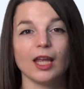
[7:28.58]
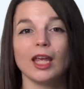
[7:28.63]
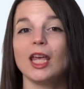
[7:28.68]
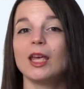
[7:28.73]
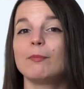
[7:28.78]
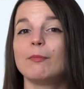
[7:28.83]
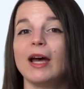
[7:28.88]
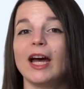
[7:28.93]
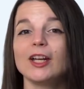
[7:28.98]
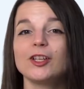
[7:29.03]

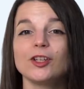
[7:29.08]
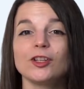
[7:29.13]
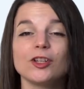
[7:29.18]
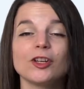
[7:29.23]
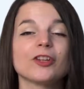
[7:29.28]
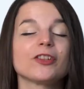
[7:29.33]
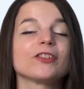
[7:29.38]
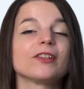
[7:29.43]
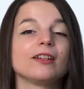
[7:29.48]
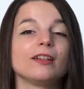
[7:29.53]
Imagine
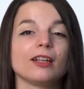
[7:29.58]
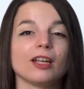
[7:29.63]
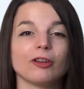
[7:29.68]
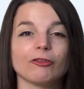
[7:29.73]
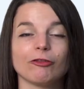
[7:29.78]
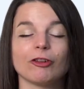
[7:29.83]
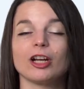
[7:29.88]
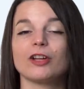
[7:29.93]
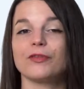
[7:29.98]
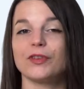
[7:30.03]
you're sitting in
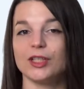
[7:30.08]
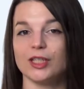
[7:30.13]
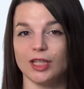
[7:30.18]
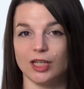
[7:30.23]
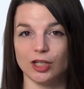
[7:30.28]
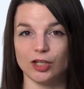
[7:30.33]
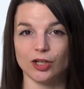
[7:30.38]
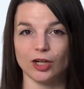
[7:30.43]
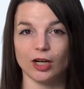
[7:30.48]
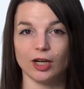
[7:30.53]
front of a
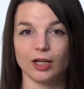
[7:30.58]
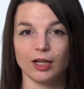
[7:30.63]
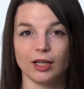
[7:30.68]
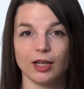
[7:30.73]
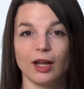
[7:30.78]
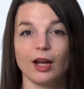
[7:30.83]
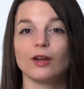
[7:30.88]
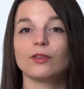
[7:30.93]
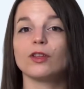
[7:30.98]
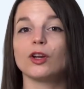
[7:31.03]
teacher.
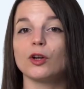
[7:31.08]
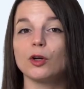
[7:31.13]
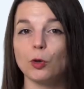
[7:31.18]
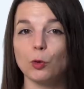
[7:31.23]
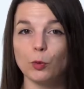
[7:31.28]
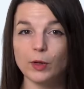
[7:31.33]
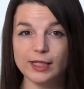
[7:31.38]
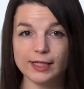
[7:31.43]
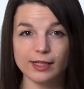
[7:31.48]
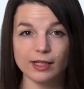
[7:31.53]
They're
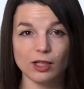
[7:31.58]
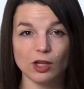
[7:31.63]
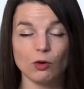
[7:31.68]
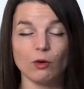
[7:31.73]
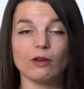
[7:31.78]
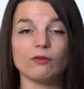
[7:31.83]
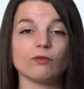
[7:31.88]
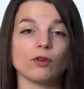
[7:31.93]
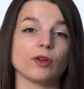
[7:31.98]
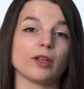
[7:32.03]
quizzing you
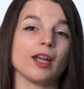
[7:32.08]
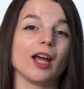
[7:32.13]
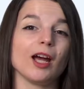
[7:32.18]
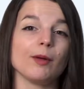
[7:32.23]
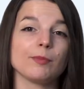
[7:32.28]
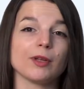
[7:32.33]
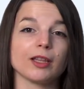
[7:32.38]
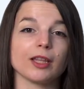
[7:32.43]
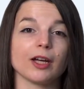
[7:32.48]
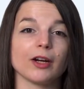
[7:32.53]
on
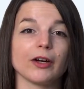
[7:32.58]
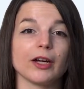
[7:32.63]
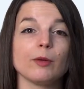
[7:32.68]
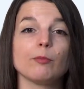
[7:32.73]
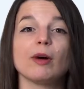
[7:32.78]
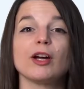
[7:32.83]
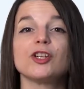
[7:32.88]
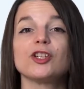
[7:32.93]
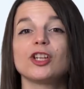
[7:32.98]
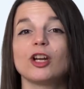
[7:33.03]
vocabulary
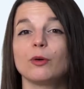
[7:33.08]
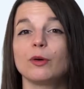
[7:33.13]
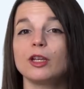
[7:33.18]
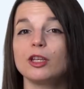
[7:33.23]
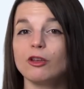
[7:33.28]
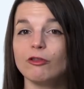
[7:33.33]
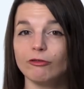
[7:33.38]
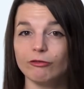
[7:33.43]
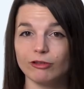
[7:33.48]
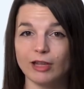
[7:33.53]
by showing
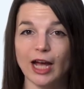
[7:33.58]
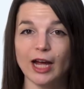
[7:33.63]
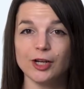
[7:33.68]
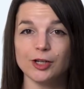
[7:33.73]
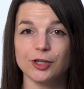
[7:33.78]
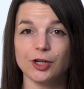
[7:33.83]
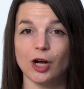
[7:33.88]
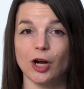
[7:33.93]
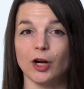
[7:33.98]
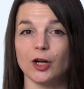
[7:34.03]
you
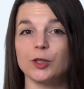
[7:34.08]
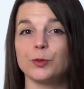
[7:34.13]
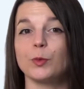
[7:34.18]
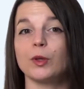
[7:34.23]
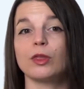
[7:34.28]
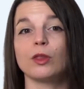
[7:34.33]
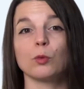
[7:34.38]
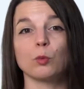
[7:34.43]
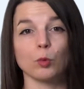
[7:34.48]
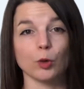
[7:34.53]
flashcards
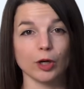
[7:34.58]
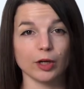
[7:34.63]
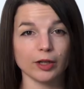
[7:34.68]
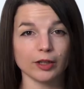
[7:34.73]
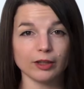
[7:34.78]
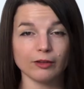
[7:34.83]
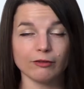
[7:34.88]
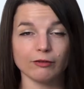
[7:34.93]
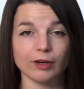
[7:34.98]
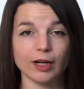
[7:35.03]
with the word
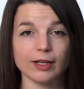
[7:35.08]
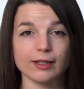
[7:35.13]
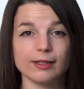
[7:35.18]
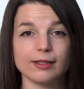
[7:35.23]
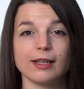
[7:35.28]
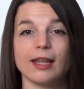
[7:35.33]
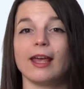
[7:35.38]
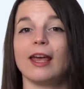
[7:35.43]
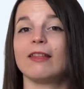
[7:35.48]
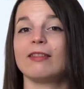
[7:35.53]
on the
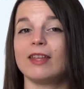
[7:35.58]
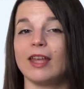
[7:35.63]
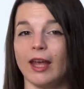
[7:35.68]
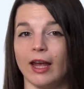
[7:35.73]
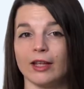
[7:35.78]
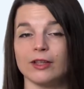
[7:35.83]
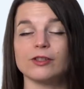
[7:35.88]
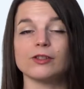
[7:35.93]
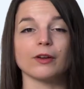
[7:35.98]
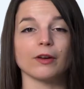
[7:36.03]
front and the
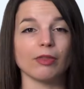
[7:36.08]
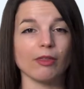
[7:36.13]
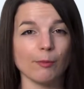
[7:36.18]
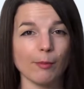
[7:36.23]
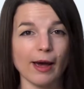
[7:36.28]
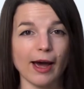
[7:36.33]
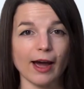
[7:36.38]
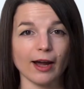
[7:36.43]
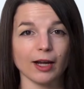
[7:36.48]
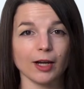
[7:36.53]
answer on the
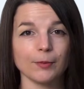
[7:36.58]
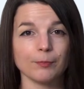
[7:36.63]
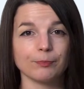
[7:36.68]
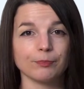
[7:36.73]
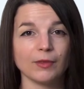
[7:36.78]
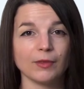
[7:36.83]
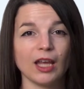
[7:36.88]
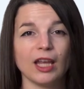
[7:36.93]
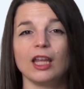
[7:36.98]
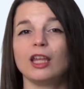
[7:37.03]
back.
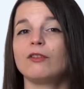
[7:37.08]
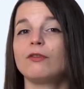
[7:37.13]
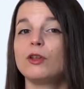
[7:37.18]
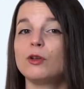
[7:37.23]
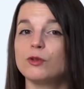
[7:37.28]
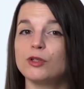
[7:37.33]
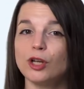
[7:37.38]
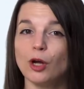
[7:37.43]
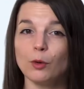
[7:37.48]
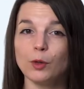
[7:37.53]
If
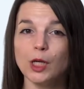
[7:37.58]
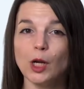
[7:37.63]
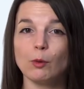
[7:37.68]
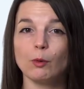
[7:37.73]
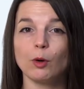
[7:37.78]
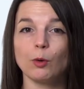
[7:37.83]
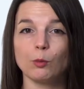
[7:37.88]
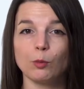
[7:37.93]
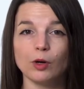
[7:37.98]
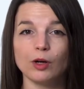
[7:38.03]
you don't
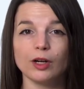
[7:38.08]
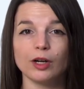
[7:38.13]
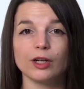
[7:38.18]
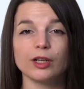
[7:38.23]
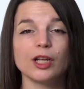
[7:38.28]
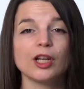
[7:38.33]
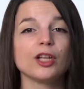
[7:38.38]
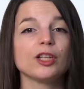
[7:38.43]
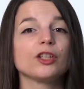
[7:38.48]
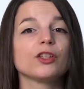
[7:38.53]
know a word,
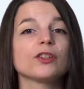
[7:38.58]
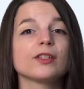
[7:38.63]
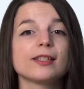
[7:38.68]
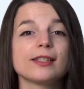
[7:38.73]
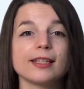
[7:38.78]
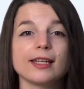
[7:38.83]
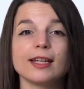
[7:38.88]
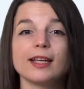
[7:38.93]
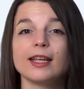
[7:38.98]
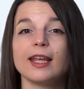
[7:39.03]
you'll
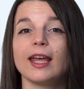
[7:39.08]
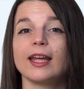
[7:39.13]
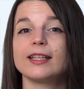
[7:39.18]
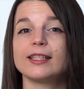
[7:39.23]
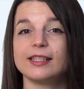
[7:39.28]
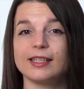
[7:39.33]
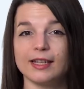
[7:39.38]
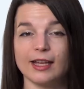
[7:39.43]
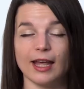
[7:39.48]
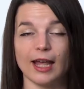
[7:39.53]
see it again
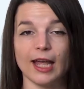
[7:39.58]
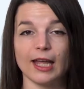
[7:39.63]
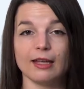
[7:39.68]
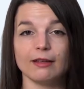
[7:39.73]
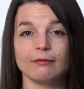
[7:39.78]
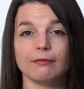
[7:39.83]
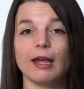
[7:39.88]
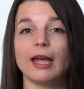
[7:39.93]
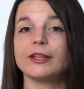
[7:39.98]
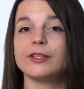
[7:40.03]
today
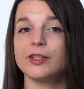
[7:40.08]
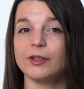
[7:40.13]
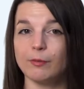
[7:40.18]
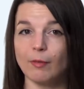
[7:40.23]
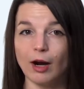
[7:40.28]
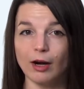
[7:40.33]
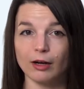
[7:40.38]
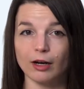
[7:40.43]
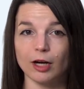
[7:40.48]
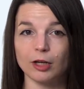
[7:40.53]
and
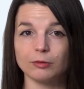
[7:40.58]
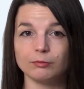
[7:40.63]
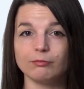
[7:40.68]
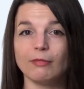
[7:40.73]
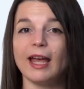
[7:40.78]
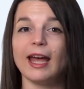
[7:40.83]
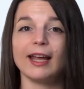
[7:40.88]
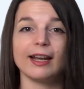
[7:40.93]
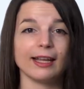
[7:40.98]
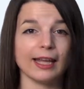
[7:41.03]
tomorrow
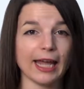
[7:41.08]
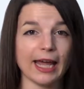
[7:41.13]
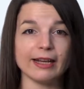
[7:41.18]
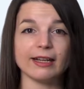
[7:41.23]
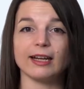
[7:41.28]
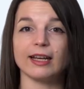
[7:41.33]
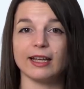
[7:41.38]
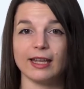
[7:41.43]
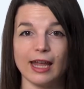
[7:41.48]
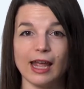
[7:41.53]
and
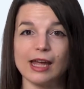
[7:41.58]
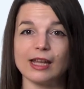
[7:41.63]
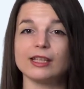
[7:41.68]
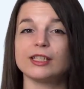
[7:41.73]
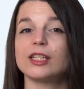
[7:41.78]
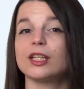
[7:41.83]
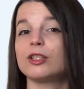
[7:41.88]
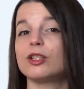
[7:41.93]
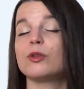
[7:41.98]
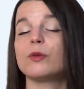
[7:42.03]
again
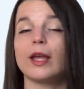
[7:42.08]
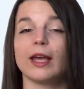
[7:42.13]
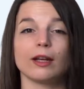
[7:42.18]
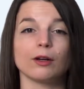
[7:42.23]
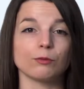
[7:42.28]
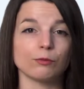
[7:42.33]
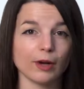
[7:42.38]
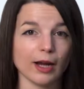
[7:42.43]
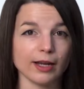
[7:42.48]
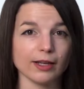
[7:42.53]
till you get
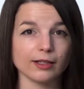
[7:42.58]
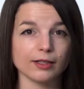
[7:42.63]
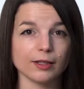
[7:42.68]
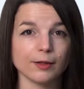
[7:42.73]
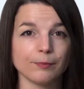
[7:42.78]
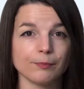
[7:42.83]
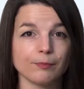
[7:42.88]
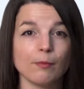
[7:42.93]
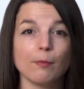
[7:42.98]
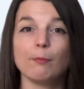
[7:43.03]
it right.
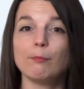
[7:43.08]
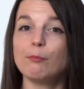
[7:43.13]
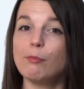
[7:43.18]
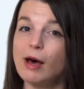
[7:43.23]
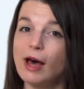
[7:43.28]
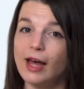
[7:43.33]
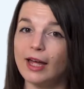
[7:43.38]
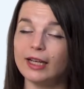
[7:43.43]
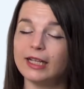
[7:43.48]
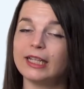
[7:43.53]

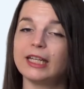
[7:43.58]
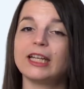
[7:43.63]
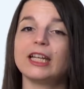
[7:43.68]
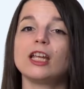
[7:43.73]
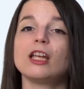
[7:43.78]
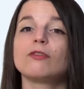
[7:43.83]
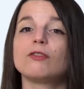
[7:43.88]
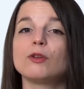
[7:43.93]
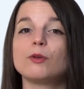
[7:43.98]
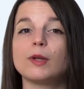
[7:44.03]
But
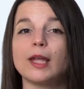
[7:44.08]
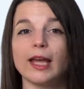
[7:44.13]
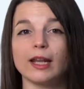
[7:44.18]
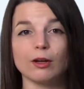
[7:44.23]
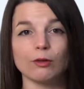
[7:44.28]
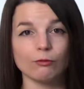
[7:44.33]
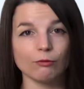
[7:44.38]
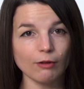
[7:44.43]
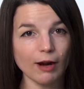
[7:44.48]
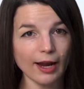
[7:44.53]
if you get
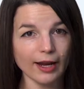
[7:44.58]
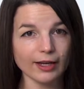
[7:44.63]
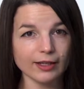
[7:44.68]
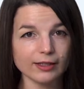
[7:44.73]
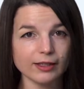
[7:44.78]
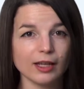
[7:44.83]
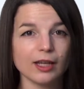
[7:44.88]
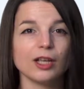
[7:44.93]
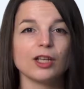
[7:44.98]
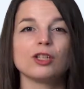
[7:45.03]
it
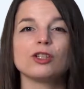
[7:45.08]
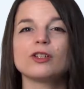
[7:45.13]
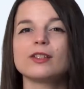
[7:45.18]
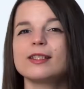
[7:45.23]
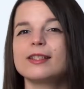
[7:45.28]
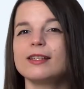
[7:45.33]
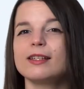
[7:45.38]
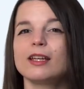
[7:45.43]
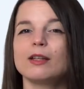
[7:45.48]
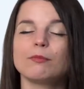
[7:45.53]
right, you'll
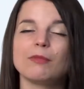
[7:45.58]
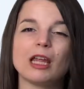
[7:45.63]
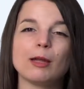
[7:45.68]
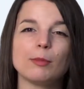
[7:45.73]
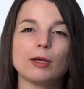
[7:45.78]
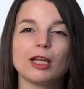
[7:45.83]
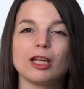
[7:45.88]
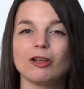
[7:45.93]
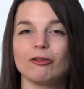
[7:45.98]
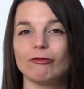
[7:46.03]
see it
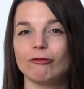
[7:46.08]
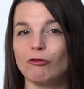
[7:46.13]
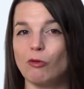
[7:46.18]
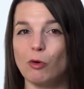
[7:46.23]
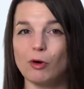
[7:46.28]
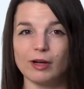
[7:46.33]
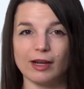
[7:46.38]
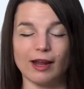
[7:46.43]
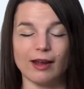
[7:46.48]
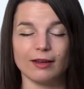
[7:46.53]
maybe in
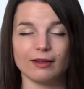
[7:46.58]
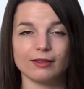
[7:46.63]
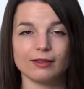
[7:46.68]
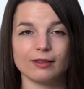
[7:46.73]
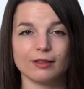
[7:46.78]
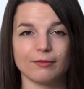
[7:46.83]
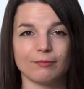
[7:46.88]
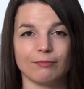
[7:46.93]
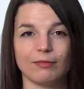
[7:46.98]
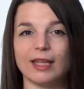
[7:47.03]
4
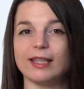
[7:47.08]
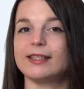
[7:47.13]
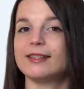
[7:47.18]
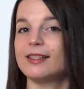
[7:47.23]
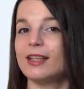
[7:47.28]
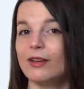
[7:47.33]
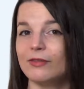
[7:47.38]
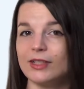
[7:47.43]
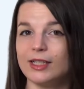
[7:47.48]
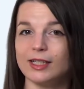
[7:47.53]
days, then
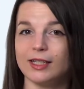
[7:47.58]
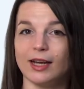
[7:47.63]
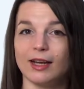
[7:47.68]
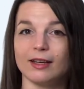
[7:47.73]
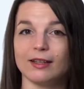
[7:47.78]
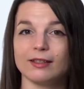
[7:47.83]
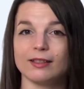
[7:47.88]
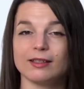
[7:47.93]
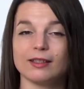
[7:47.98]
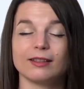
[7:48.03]
7
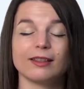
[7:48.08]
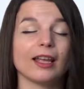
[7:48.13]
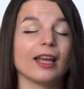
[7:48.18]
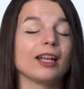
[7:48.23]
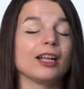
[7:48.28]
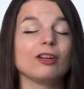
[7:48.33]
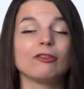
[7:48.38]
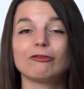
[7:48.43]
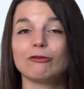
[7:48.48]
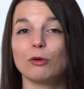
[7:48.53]
days,
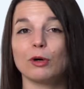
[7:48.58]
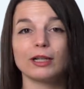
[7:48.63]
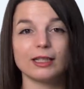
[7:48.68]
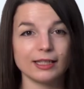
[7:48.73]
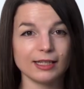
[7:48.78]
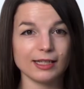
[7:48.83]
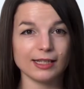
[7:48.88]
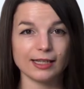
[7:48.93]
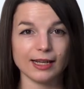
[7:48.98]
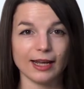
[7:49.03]
then in
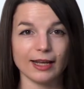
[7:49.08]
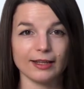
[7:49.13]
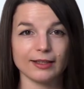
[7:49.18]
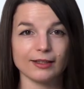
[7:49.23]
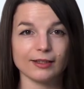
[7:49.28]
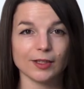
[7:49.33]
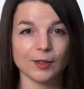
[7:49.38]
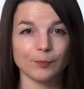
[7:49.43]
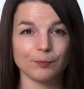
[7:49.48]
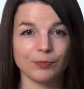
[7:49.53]
14
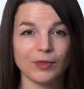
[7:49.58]
days.